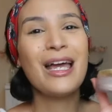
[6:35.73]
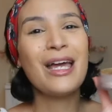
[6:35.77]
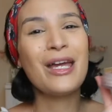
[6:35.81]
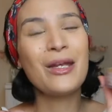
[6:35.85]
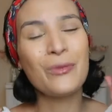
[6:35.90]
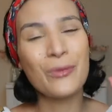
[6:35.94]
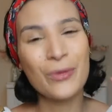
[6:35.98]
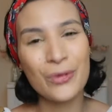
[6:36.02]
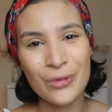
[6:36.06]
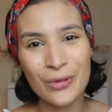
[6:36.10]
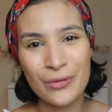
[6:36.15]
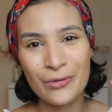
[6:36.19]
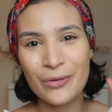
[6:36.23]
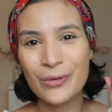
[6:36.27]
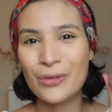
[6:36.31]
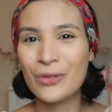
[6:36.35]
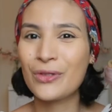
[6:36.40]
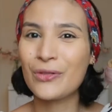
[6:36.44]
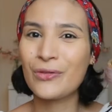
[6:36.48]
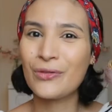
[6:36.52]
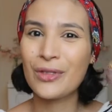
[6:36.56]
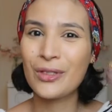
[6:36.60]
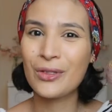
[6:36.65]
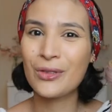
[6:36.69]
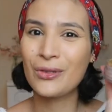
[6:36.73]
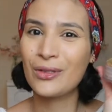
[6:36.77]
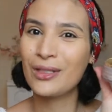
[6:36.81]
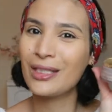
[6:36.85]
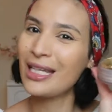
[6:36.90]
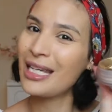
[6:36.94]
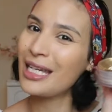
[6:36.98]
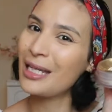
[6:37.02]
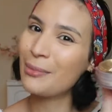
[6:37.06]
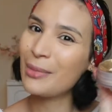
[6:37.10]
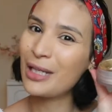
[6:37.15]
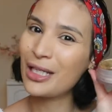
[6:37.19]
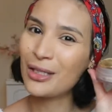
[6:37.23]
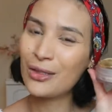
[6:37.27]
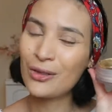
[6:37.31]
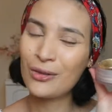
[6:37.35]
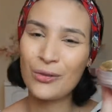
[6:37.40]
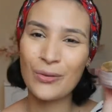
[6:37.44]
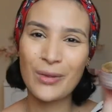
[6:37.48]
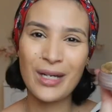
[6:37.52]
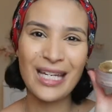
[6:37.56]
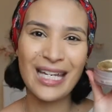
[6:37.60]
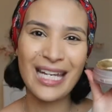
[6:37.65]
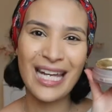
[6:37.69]
and was of course featured in my
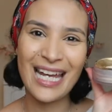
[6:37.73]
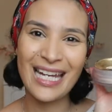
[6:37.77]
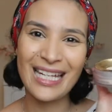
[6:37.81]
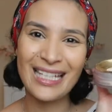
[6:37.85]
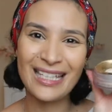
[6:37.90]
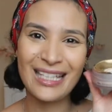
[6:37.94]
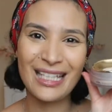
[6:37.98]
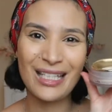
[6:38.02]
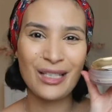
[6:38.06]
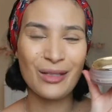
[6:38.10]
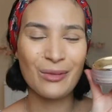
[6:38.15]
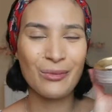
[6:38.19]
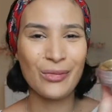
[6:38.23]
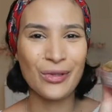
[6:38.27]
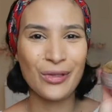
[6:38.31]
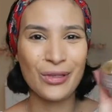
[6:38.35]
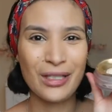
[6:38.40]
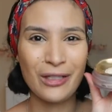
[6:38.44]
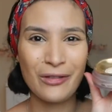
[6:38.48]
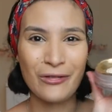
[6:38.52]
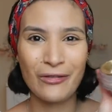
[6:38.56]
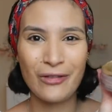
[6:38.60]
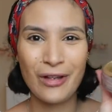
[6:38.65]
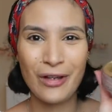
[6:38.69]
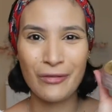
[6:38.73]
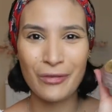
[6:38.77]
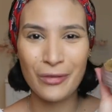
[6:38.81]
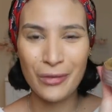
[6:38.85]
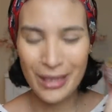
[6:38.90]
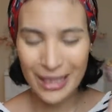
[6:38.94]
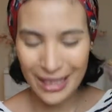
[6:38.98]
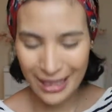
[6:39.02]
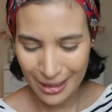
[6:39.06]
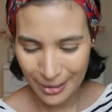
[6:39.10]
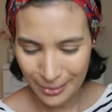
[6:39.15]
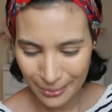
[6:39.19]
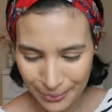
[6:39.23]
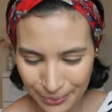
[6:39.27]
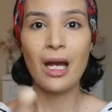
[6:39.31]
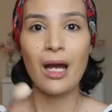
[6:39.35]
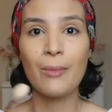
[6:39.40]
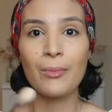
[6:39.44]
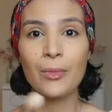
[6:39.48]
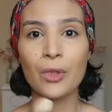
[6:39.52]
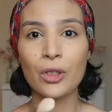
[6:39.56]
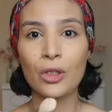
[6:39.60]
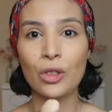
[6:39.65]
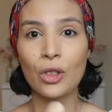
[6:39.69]
2018 beauty favorite.
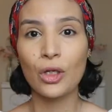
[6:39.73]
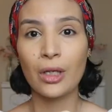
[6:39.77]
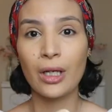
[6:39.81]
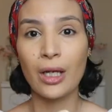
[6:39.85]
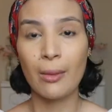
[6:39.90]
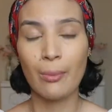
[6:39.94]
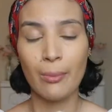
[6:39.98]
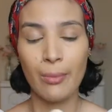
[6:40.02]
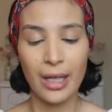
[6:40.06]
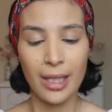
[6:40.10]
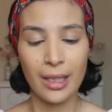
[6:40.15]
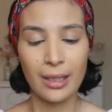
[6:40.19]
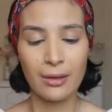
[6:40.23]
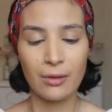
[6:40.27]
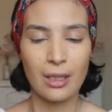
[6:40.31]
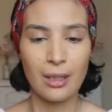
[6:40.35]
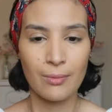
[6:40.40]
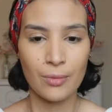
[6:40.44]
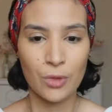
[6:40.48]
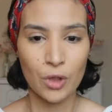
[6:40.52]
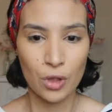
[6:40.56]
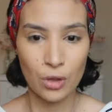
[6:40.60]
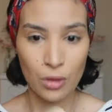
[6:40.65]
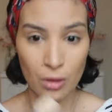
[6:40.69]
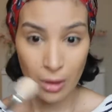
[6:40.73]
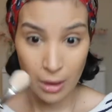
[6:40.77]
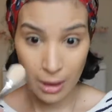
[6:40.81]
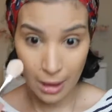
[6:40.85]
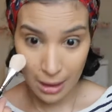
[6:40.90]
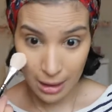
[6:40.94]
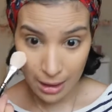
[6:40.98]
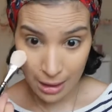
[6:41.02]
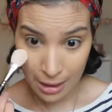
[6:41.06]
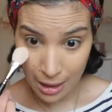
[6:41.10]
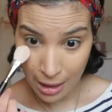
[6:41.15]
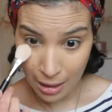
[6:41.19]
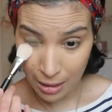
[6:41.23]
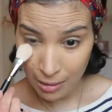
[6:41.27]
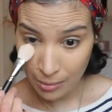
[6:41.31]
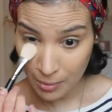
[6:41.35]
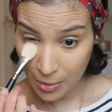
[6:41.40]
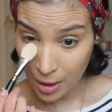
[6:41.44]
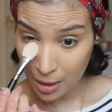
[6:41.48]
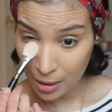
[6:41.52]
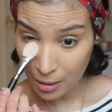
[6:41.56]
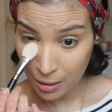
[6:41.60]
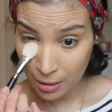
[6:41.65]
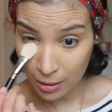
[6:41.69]
I'm not gonna bake, I'm just gonna set
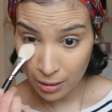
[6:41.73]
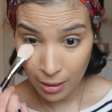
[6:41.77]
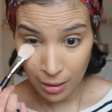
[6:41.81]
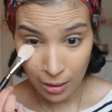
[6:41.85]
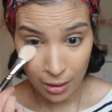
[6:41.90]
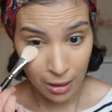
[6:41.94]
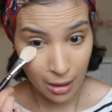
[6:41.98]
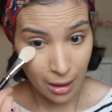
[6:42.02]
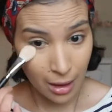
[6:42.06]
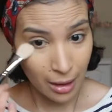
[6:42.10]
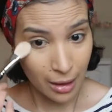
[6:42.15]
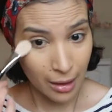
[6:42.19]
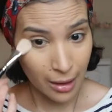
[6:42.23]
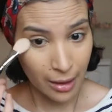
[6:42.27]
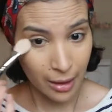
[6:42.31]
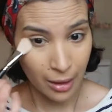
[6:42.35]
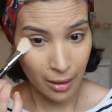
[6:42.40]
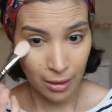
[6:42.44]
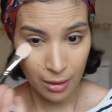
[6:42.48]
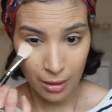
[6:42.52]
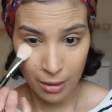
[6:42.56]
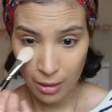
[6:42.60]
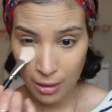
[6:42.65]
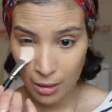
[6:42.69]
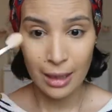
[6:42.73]
my under eye.